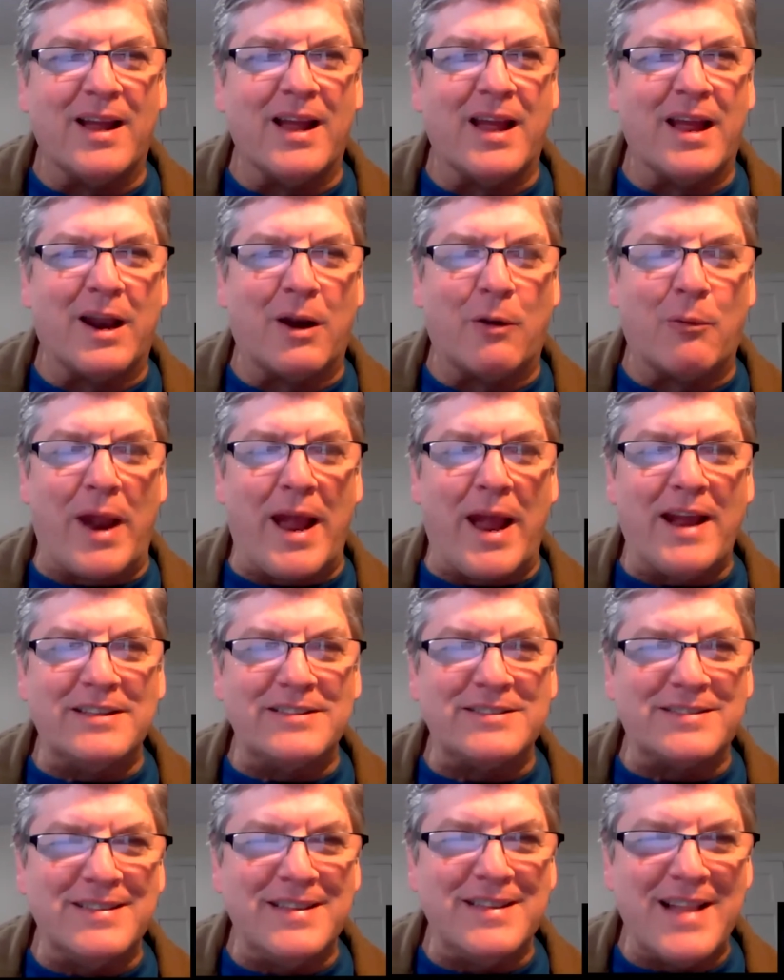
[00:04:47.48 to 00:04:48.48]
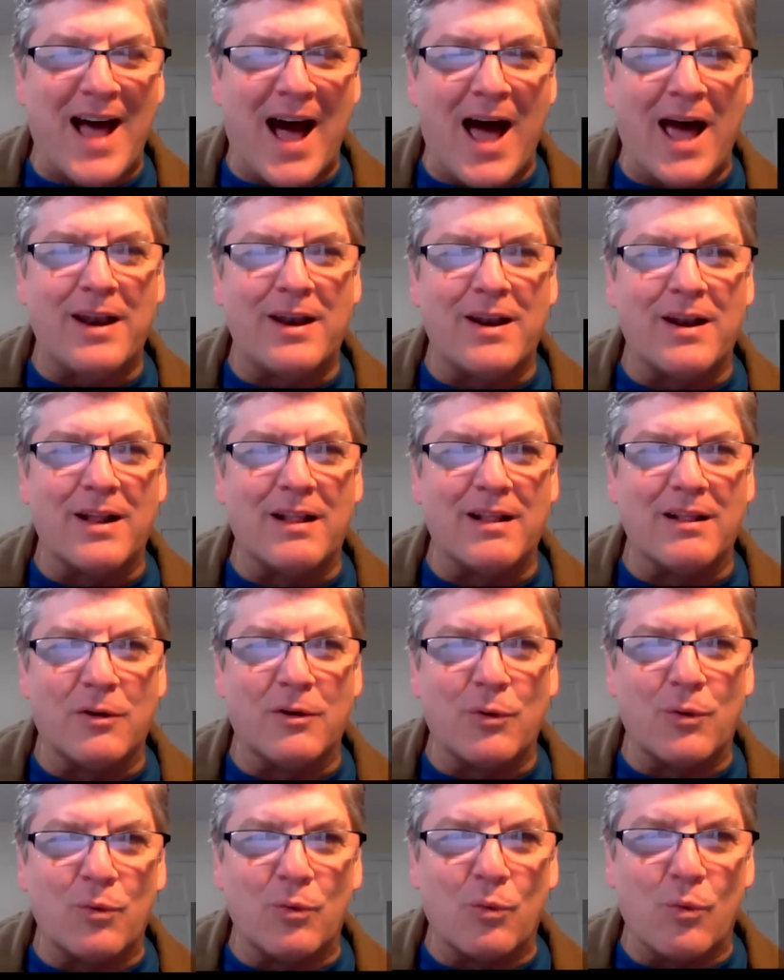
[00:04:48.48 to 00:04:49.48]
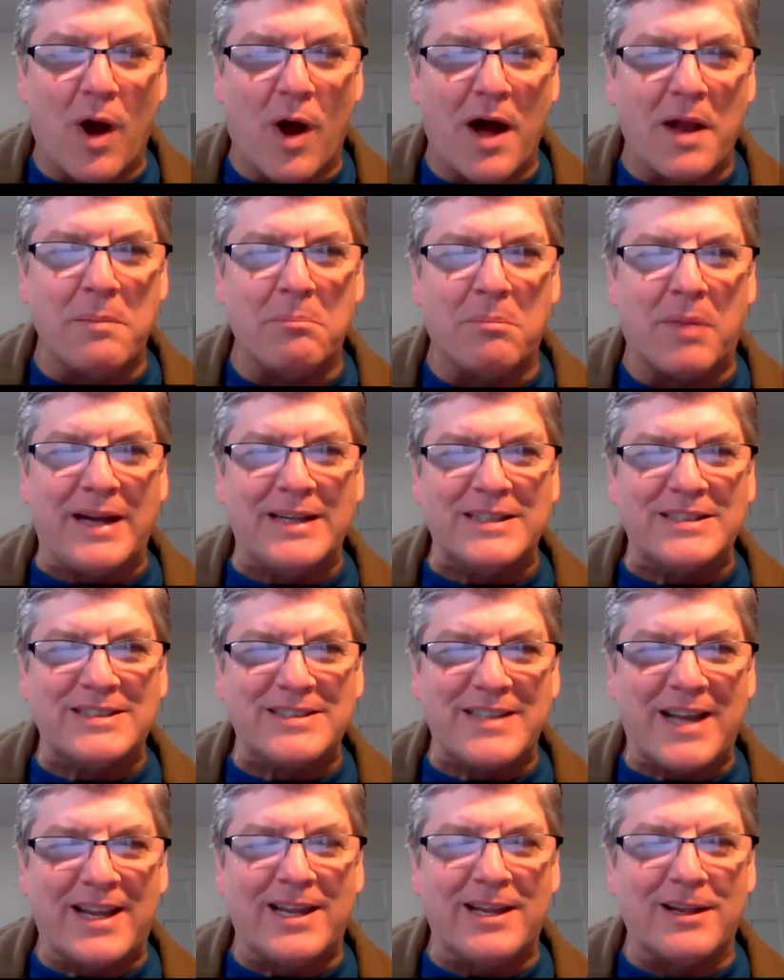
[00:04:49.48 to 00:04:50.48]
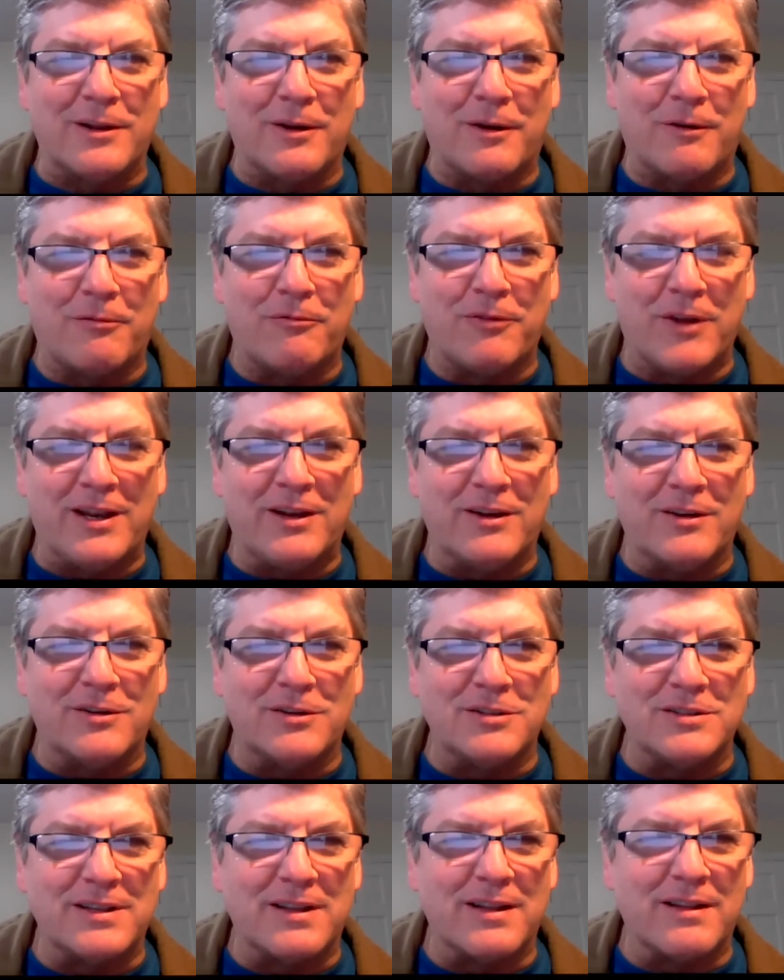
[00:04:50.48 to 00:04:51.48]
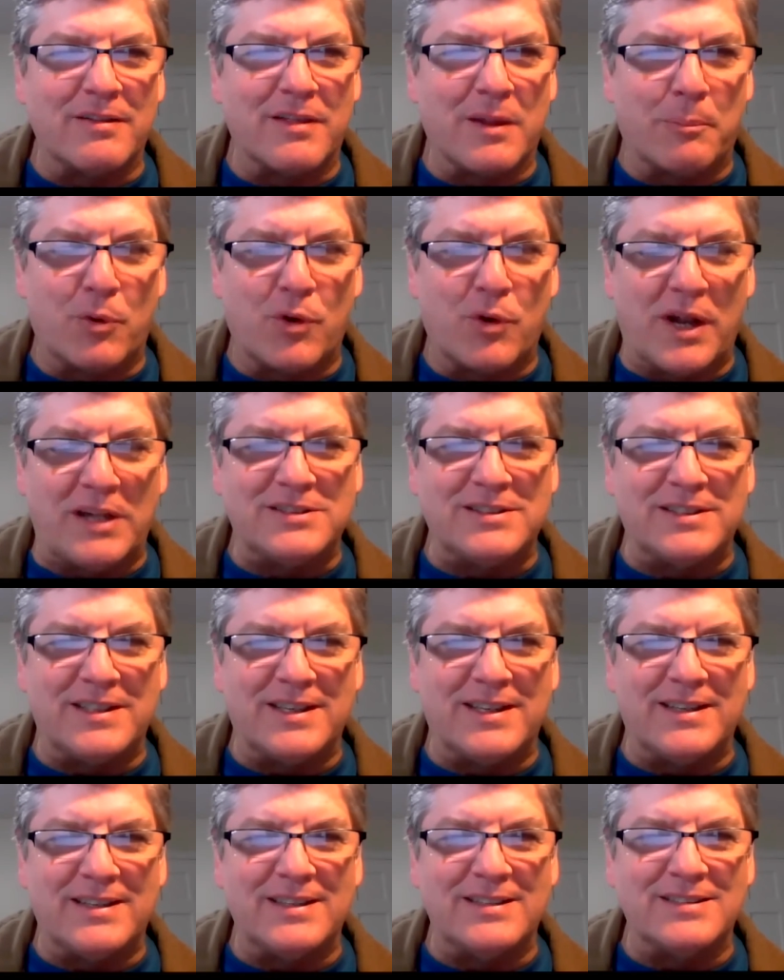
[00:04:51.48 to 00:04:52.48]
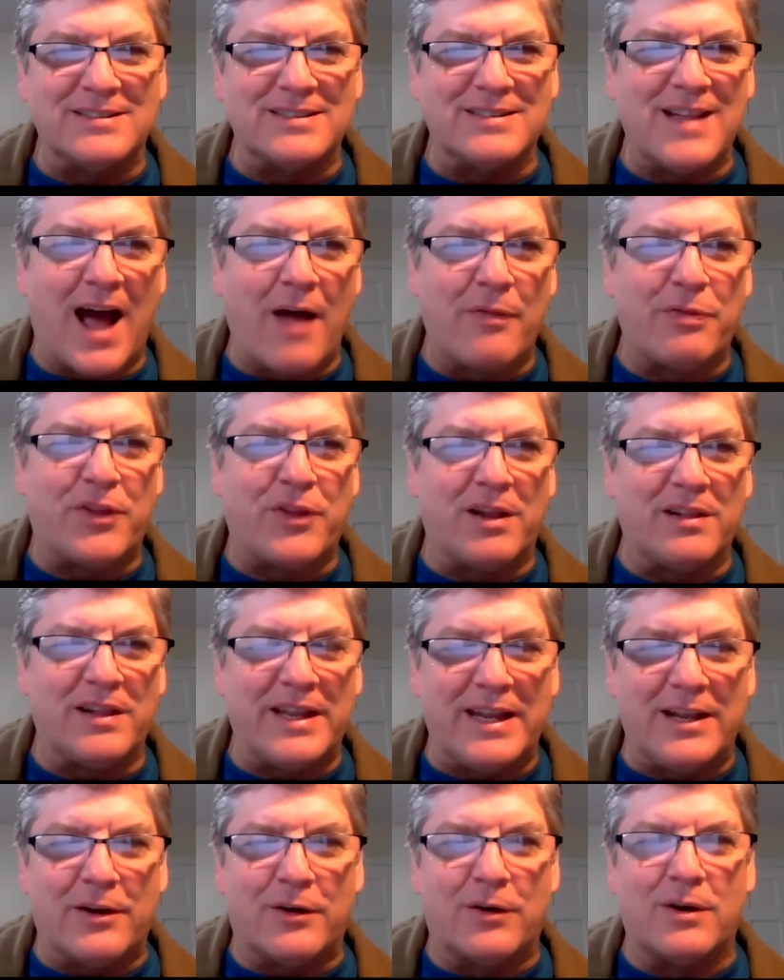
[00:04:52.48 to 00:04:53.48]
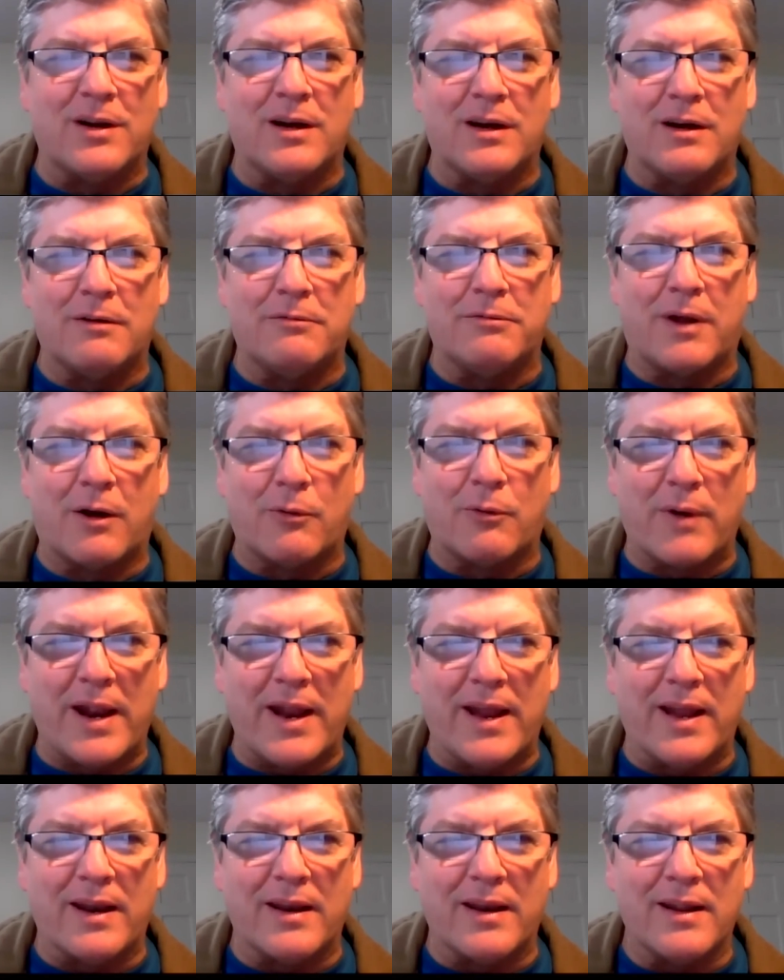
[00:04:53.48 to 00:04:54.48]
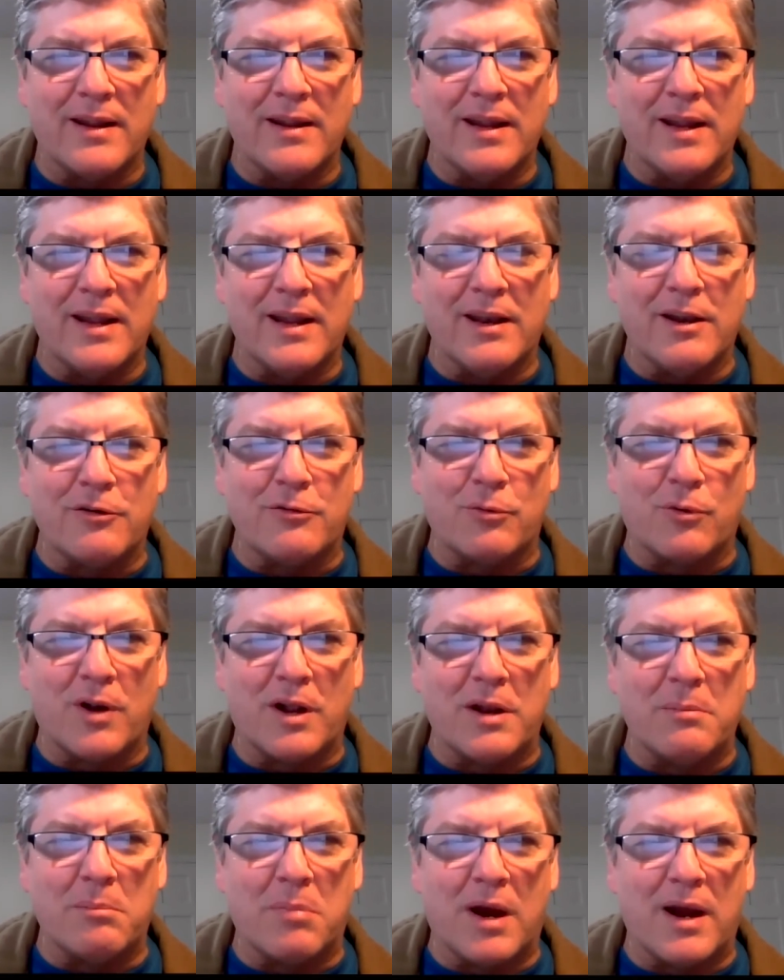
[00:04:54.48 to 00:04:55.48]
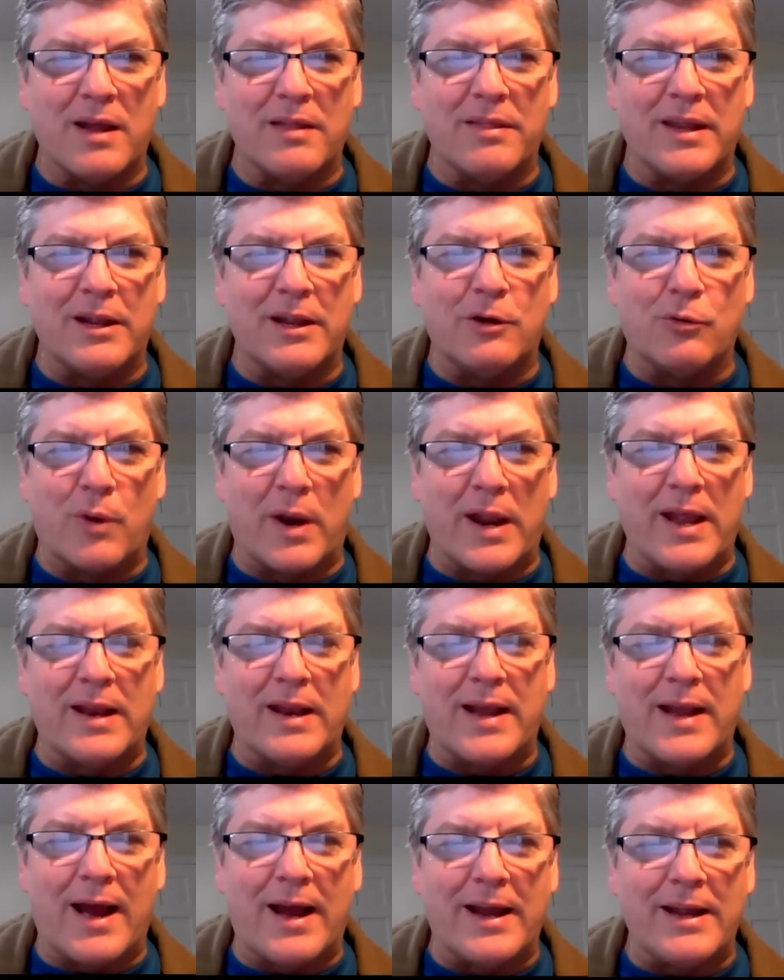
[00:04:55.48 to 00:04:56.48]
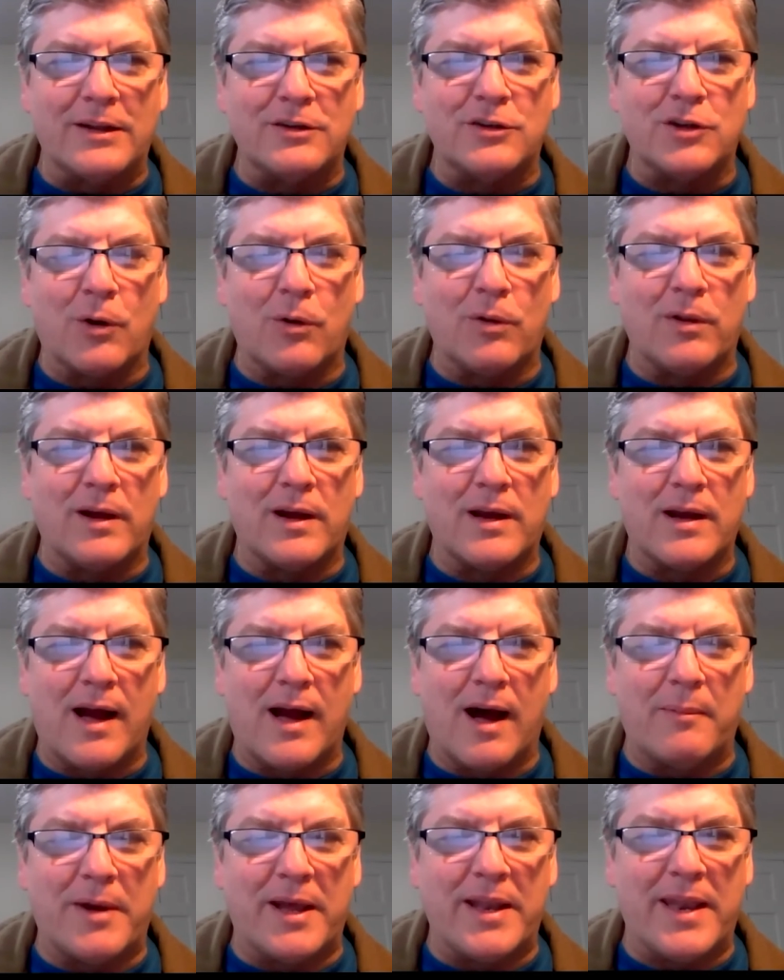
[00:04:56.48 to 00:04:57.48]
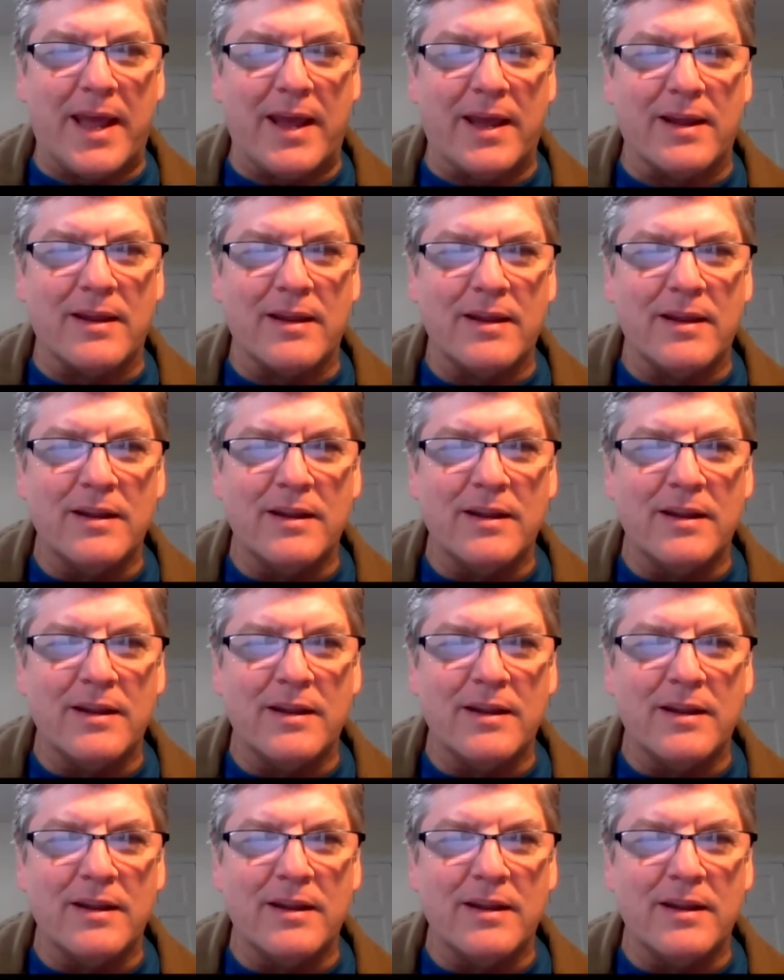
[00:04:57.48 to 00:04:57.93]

And Iran is not run by secular figures. The president is not the leader of Iran. It is run by the Grand Ayatollah Khamenei.